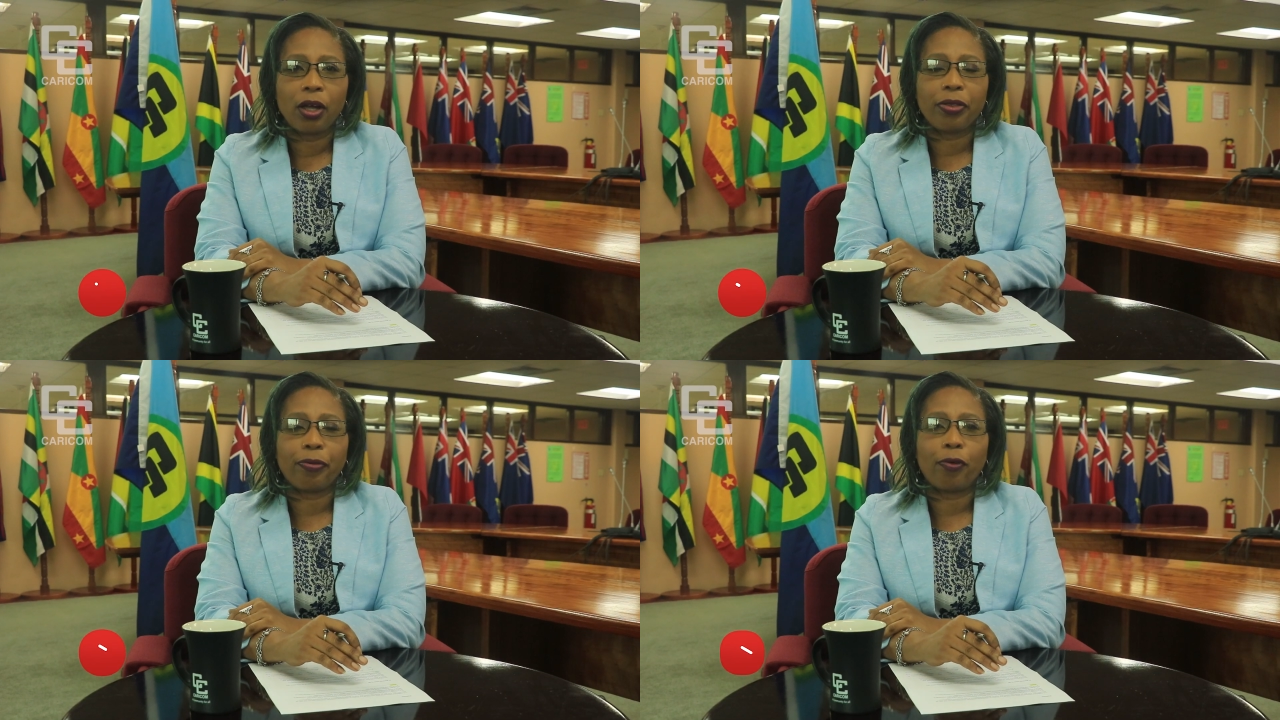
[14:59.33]

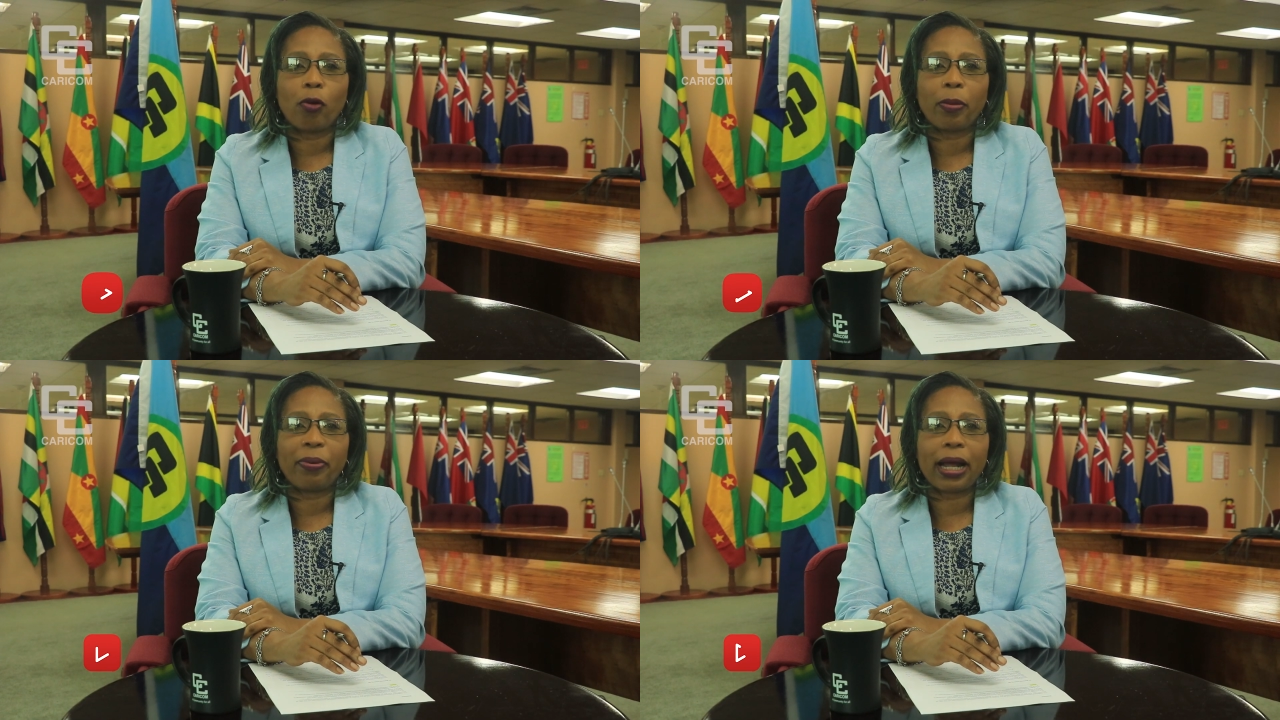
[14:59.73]
The
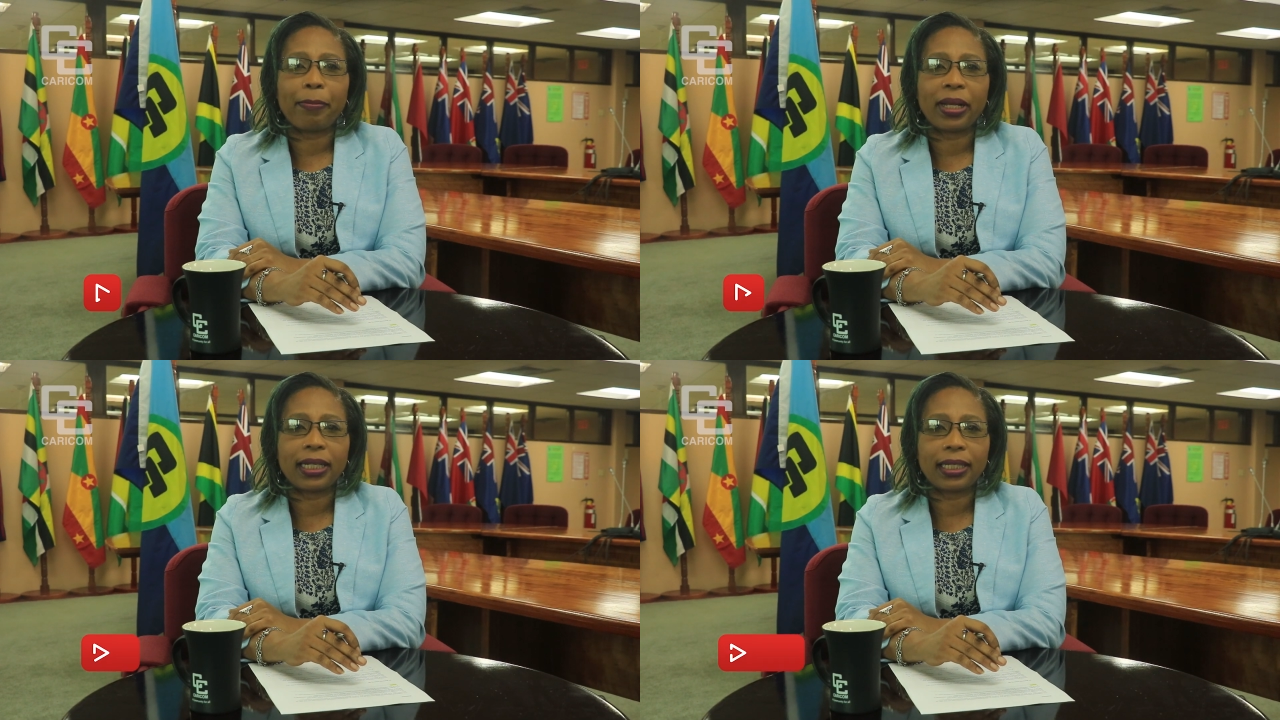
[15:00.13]
former
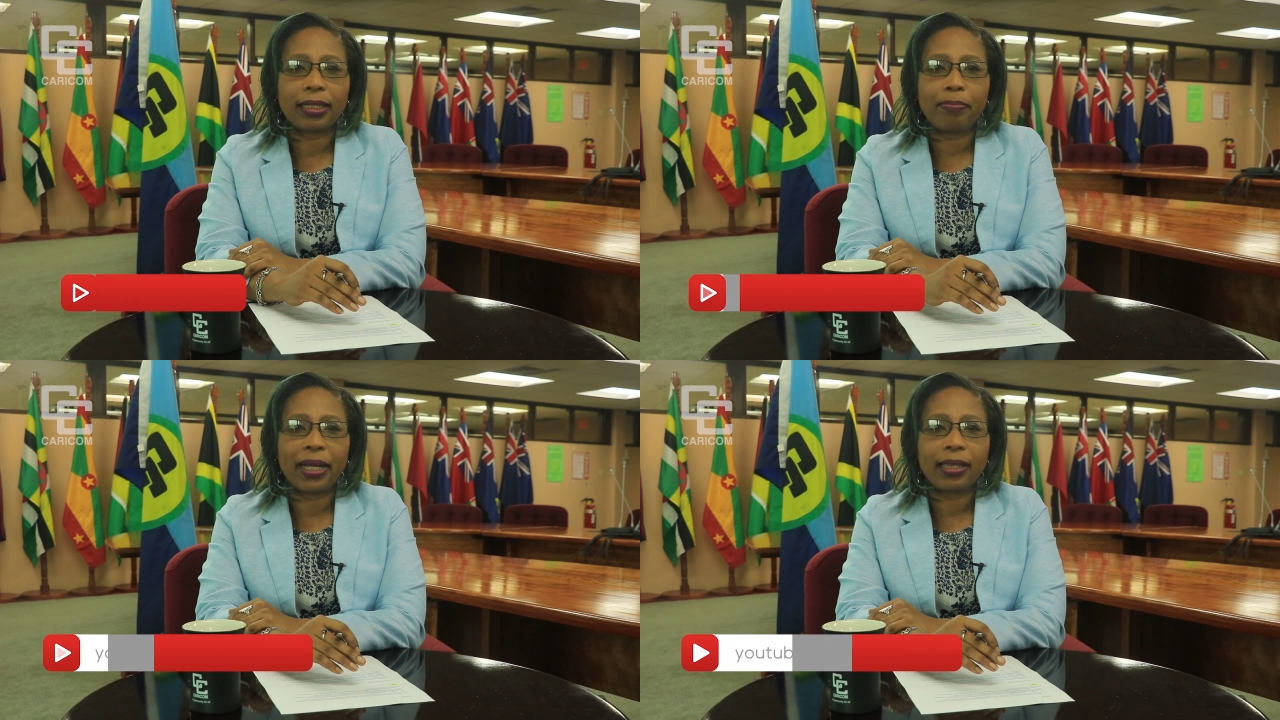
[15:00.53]
Prime
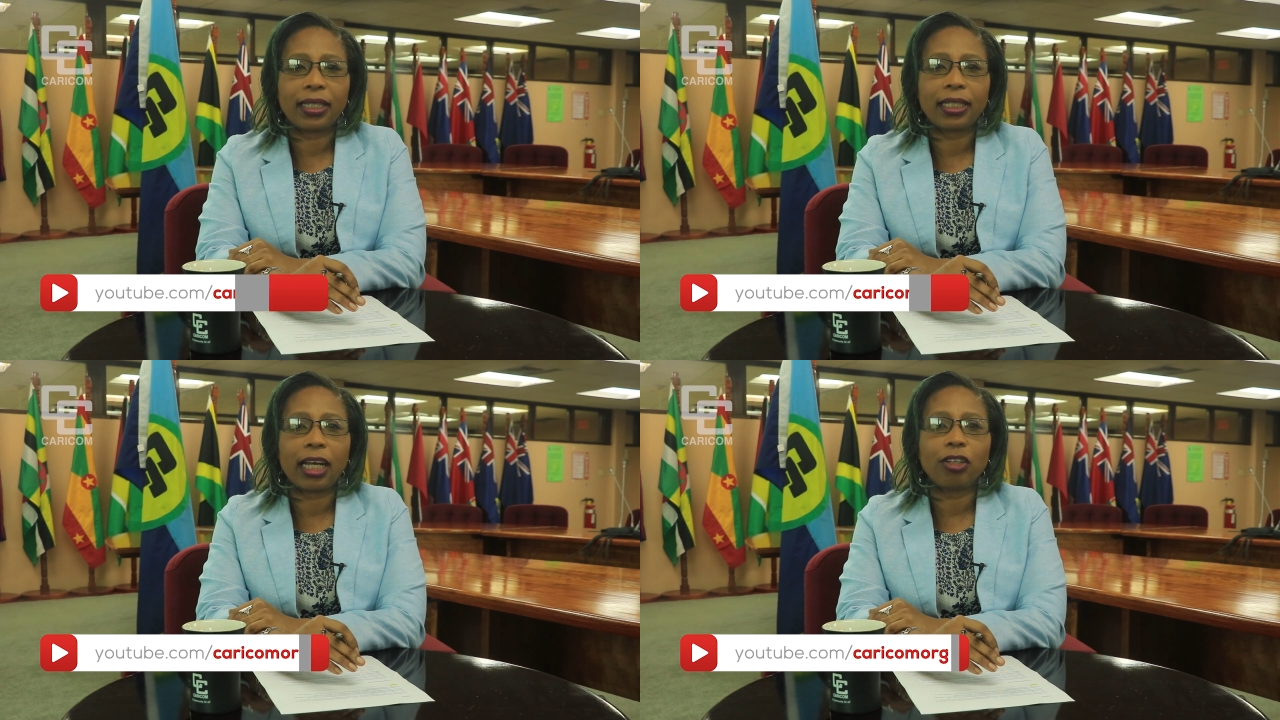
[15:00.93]
Minister met the
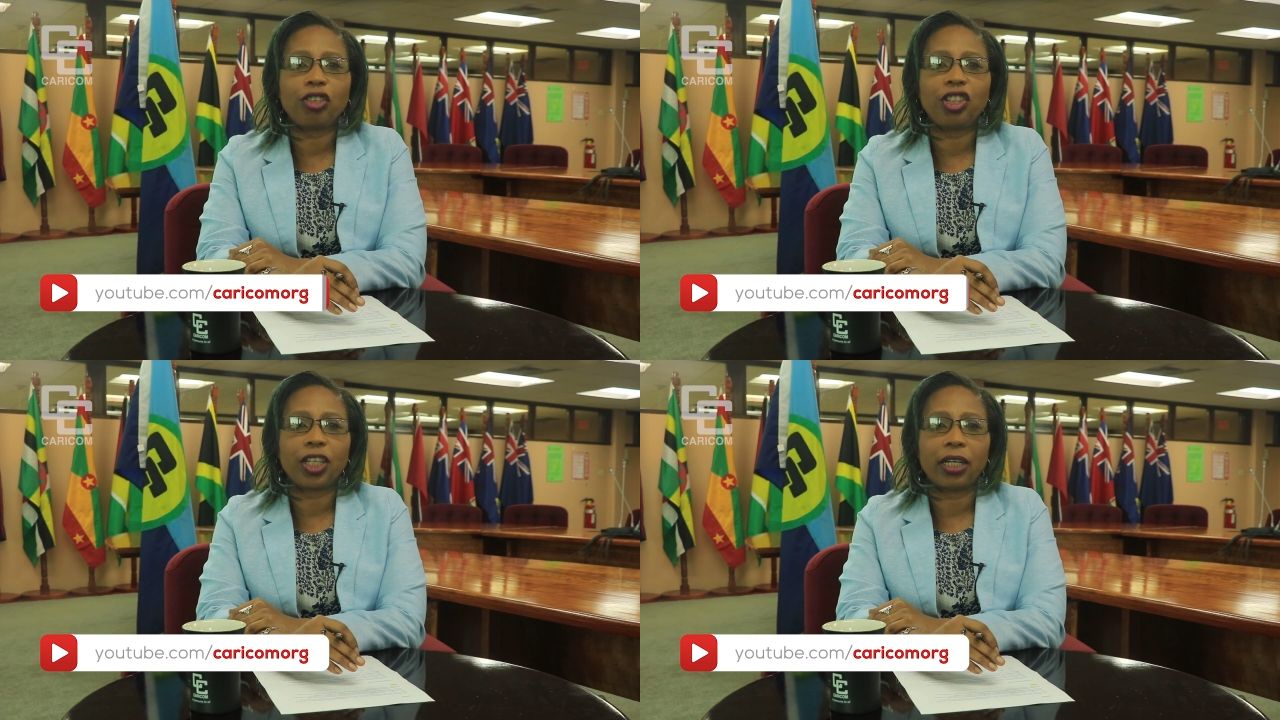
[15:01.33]

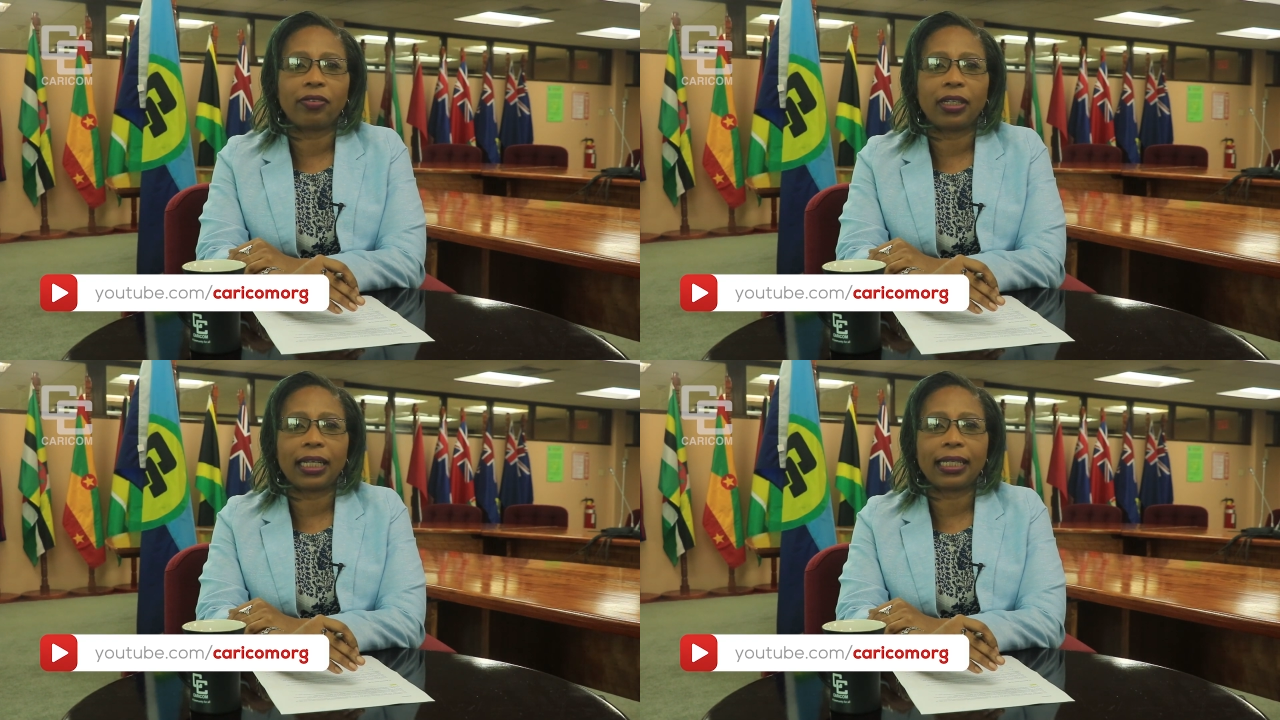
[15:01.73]
Secretary
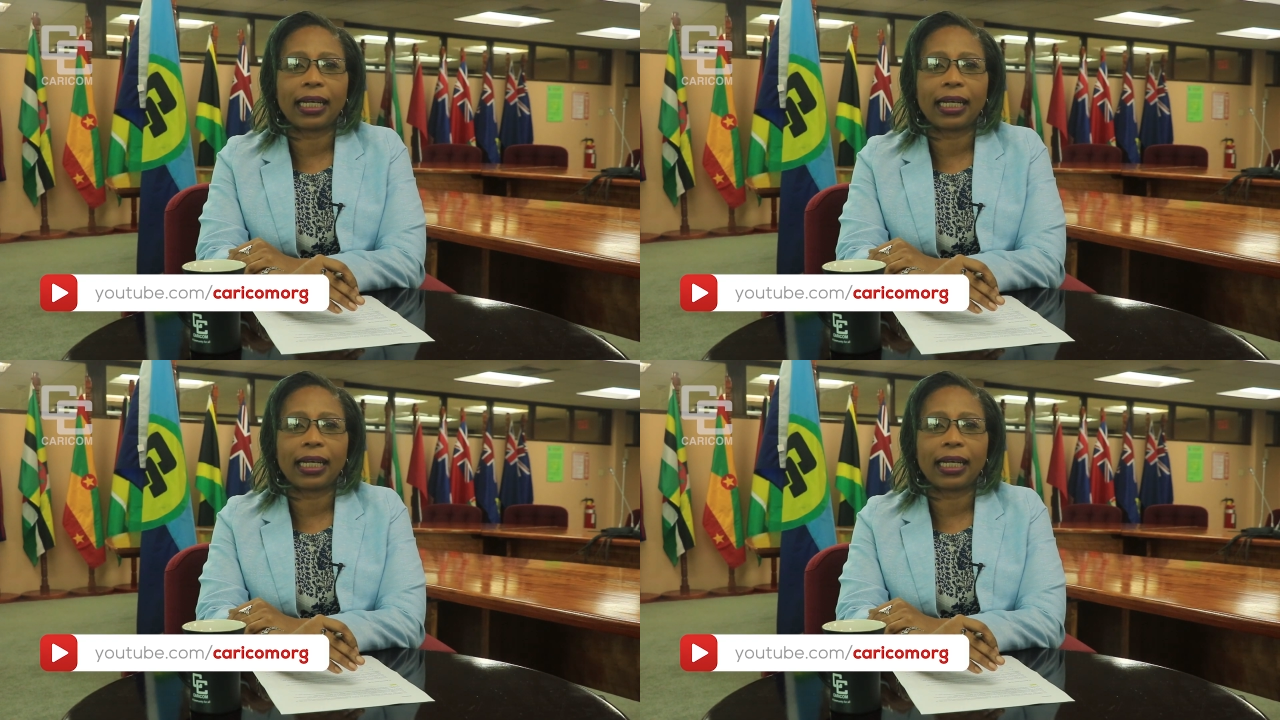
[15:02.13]
General at